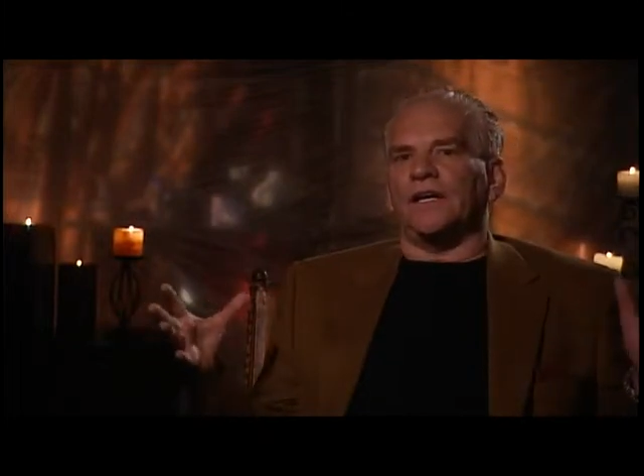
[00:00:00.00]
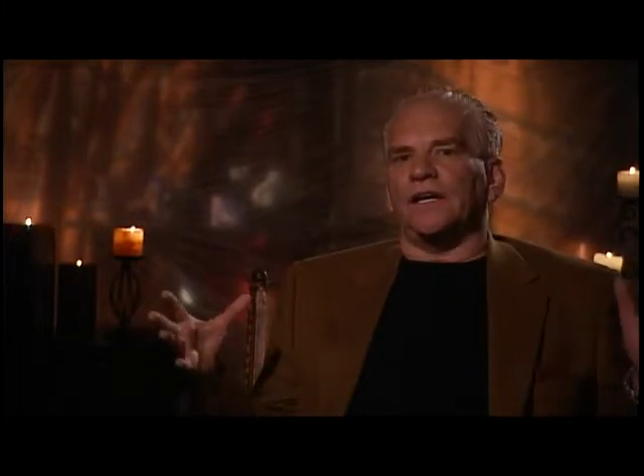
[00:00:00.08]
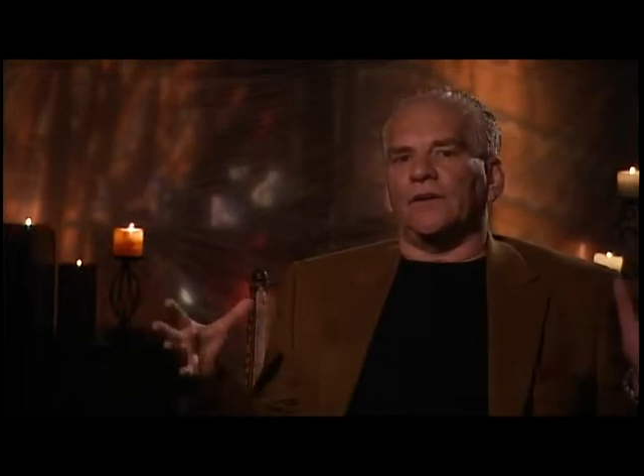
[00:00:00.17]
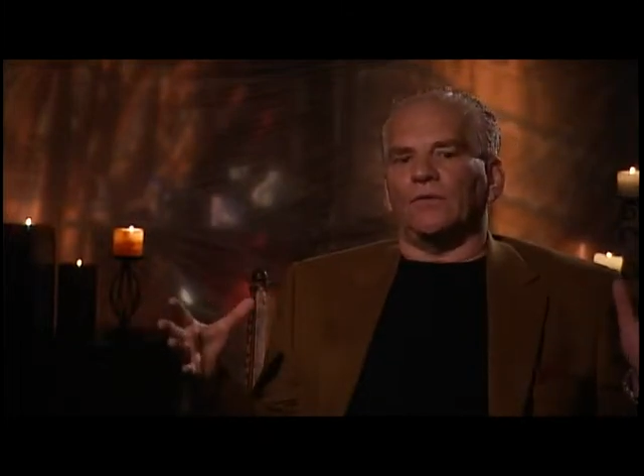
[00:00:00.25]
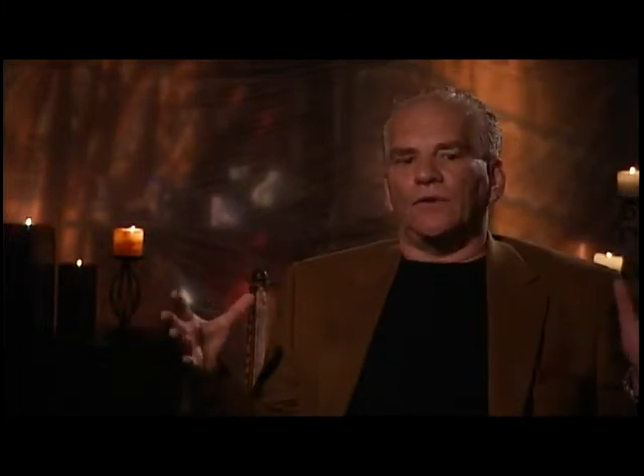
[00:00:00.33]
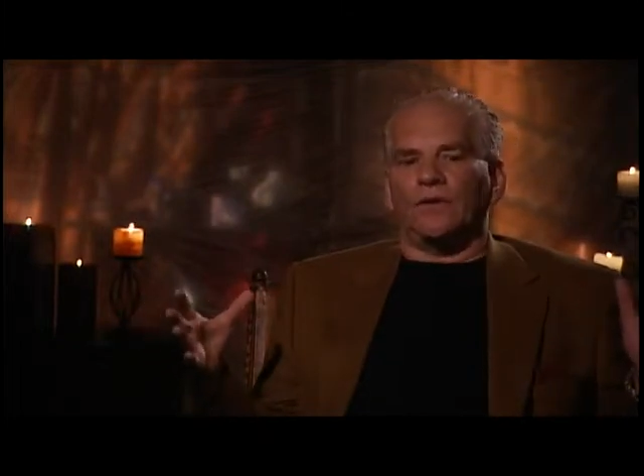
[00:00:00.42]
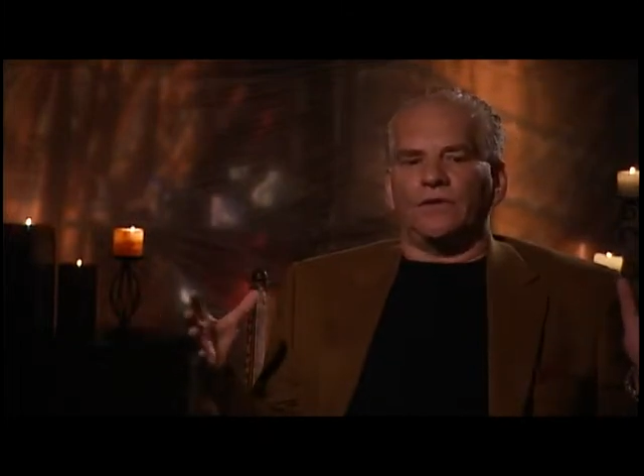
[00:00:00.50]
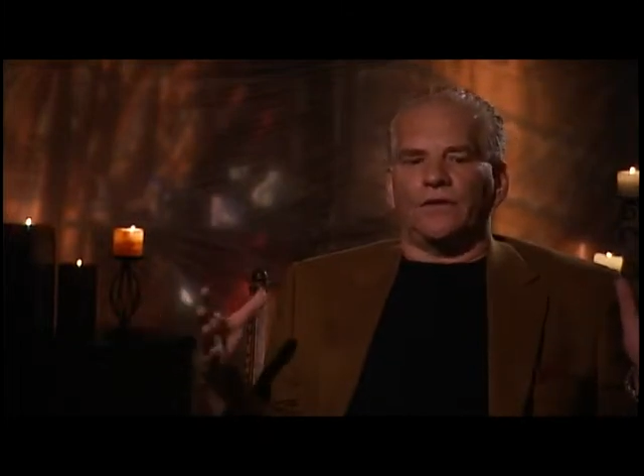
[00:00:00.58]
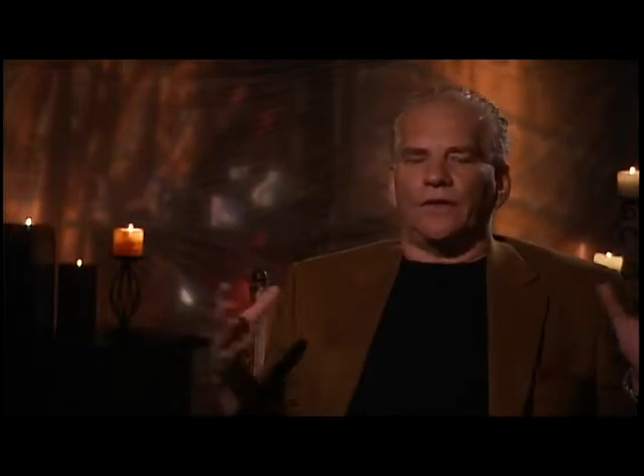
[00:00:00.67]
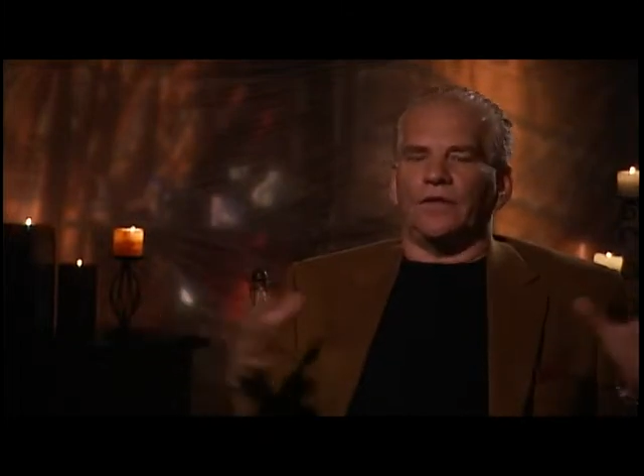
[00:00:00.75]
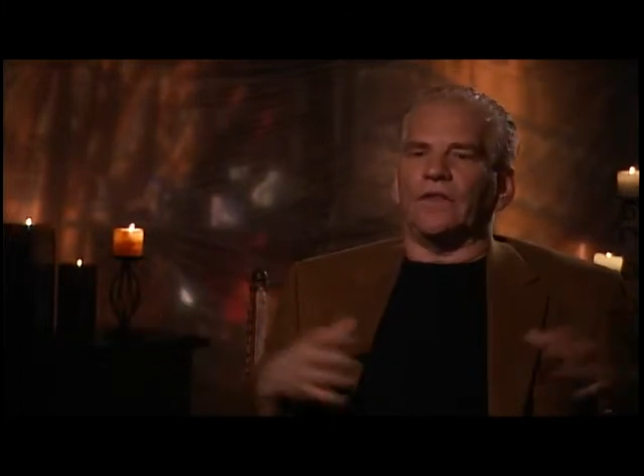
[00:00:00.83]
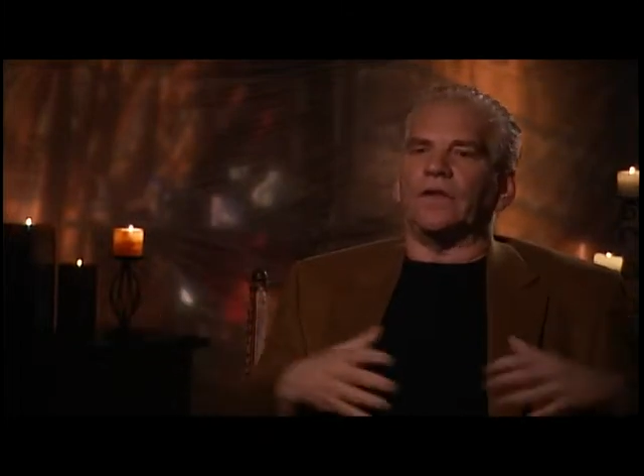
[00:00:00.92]
you know, with
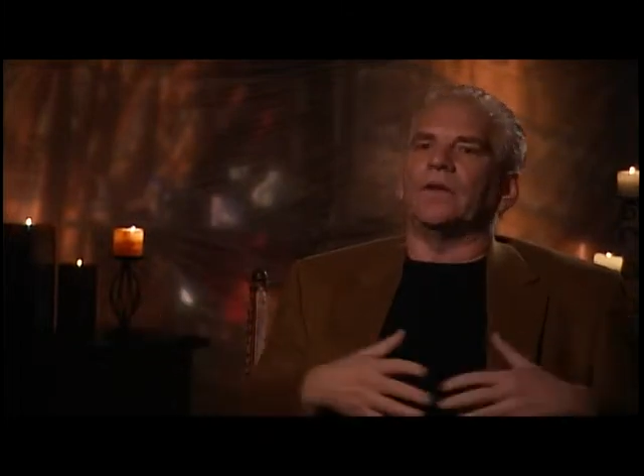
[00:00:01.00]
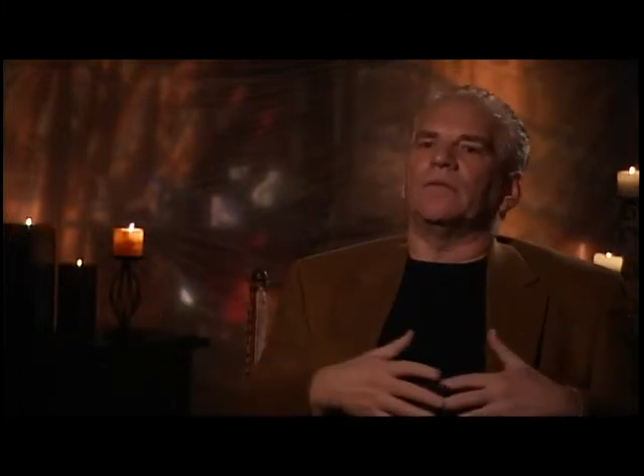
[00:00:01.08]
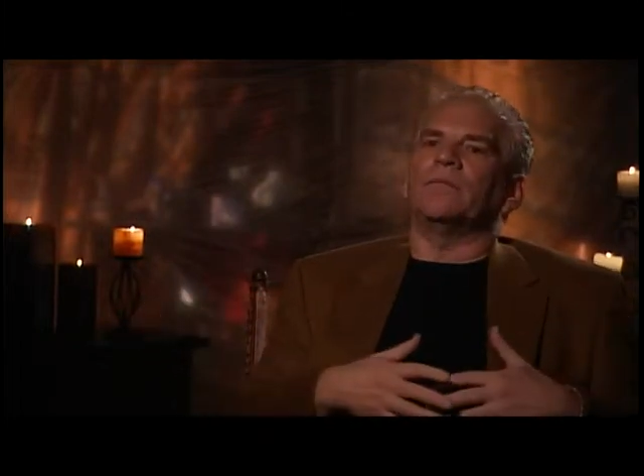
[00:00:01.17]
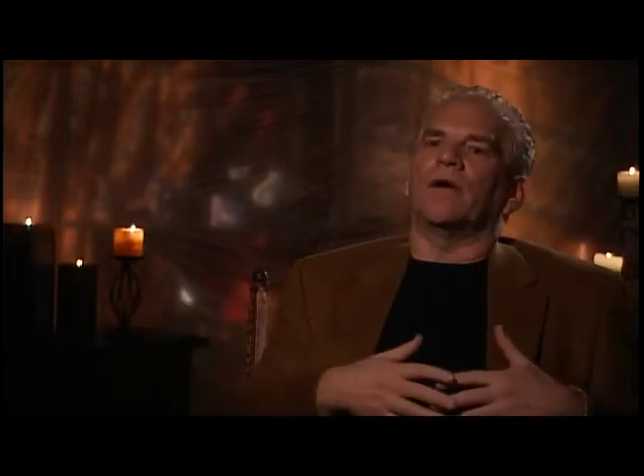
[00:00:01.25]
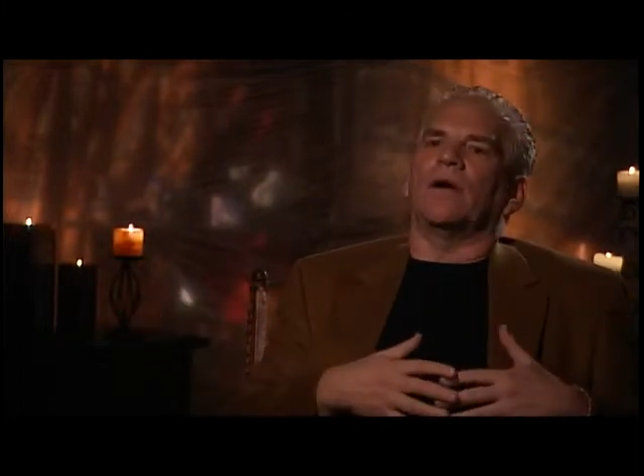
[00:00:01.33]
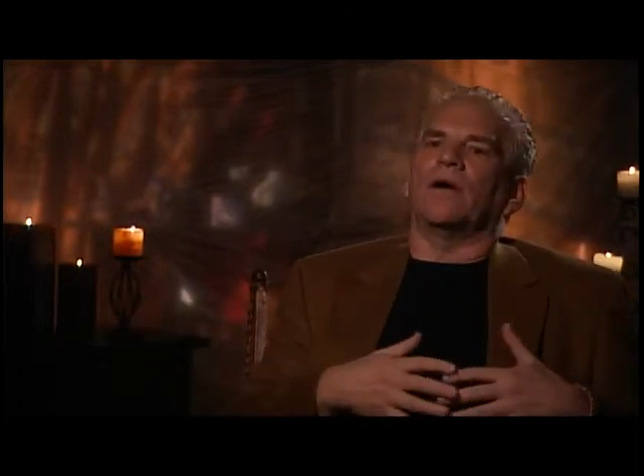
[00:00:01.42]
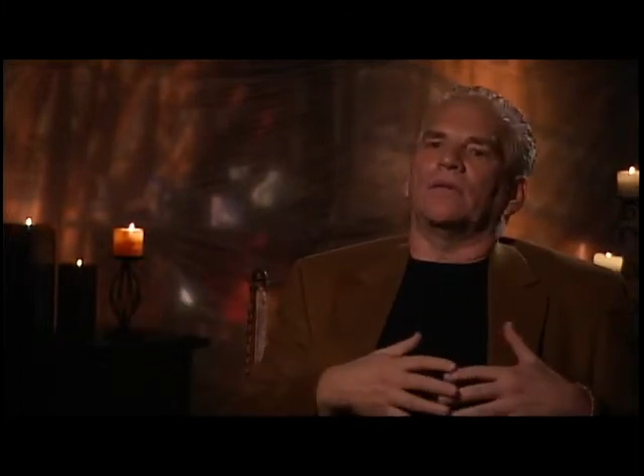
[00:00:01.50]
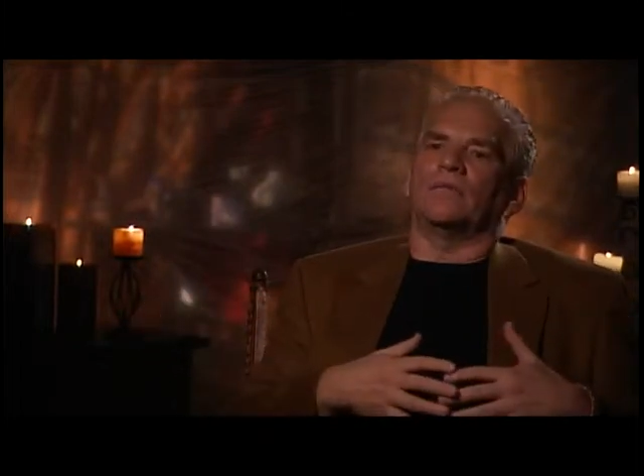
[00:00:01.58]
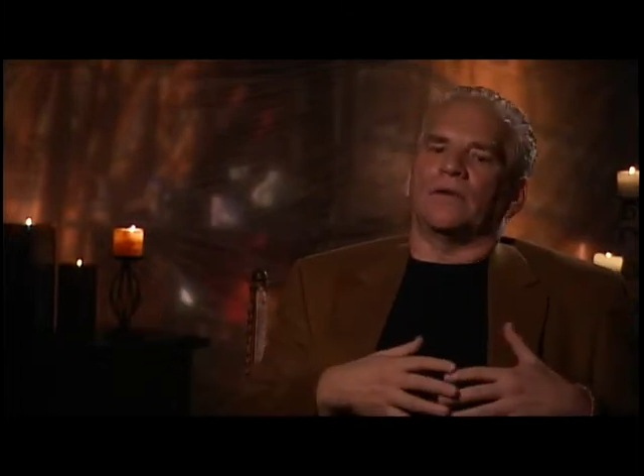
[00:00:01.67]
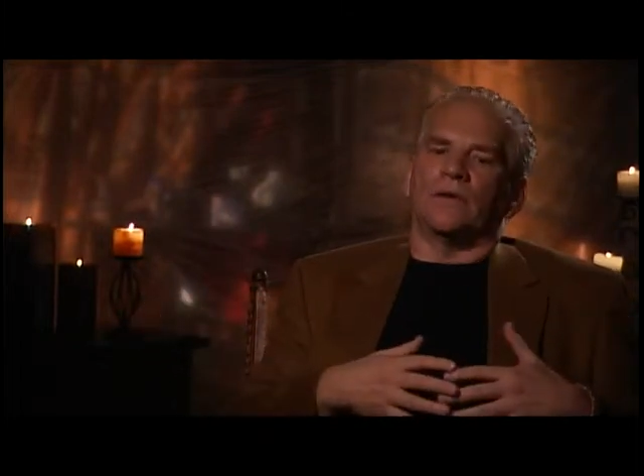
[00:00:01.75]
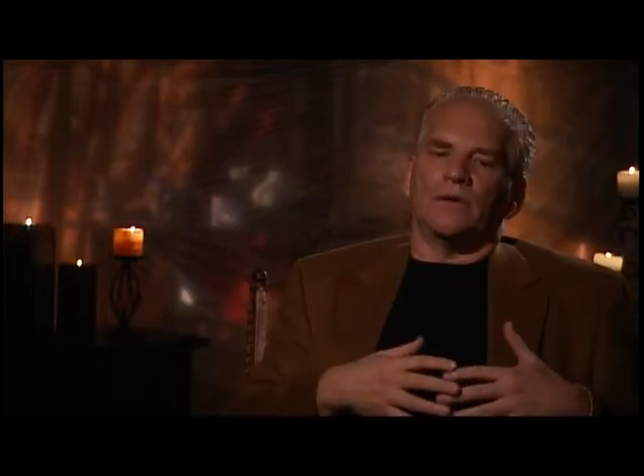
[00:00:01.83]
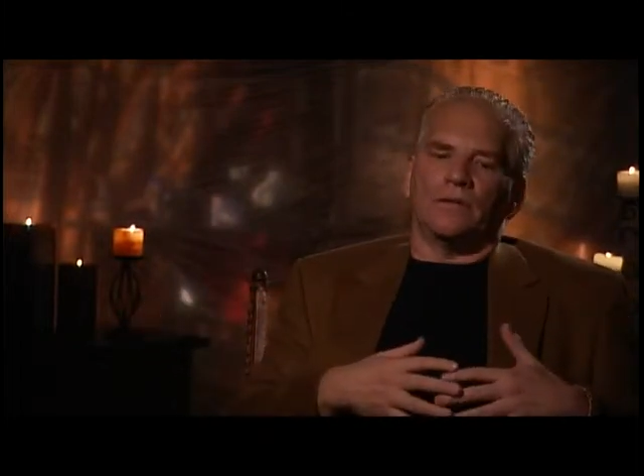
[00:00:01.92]
uh, the
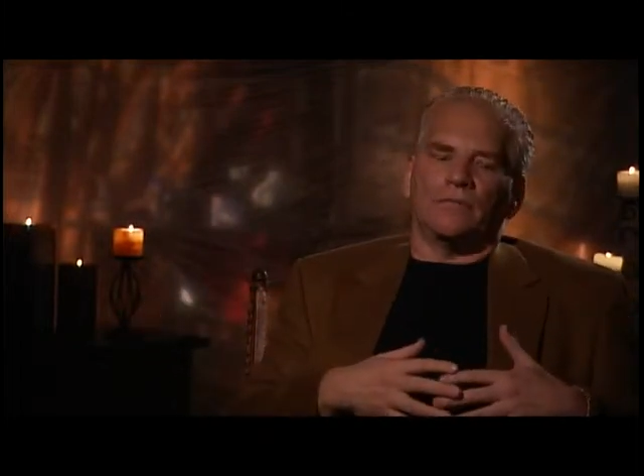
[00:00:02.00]
um,